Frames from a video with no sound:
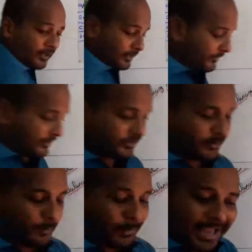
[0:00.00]
write with
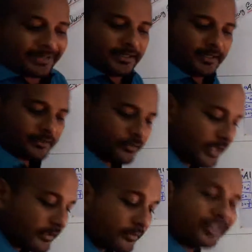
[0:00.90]
black ink so
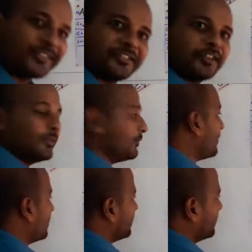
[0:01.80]
that you will understand very well.